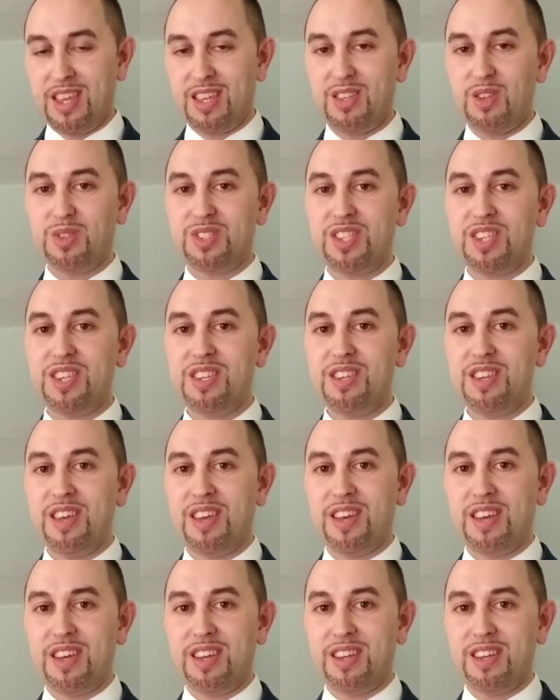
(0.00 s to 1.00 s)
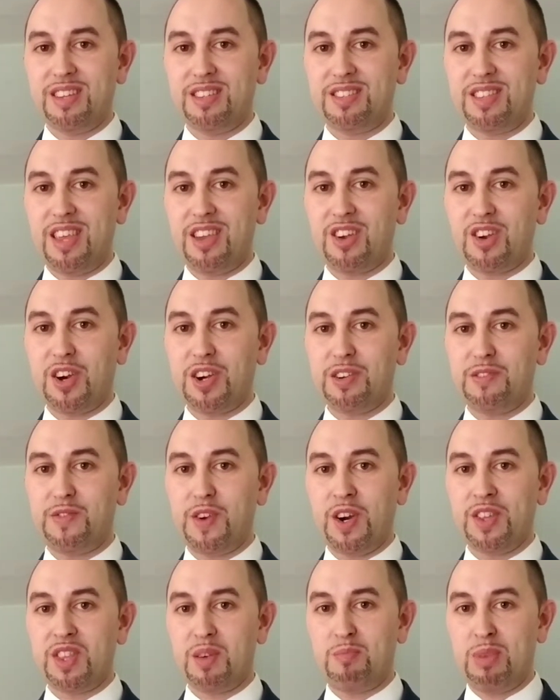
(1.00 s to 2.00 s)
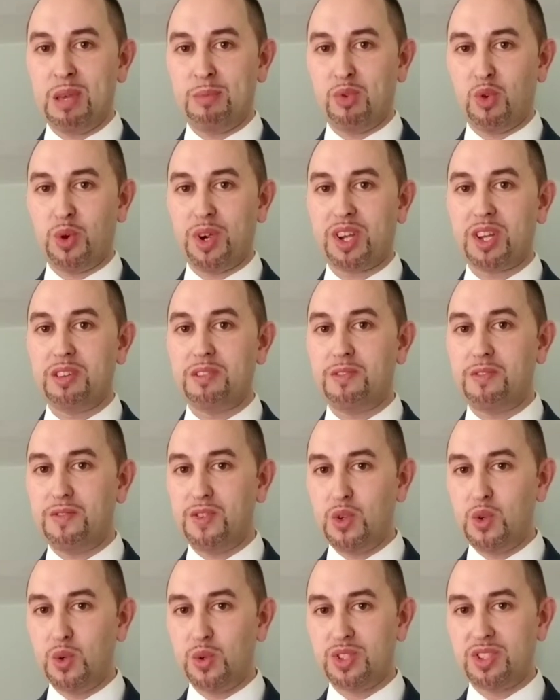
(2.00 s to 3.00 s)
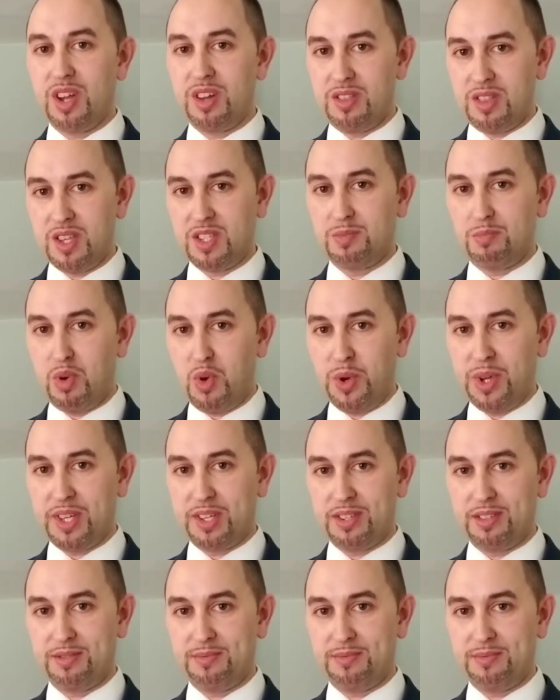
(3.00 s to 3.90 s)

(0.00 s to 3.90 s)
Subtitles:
You see, Descartes felt that people were confused on this point.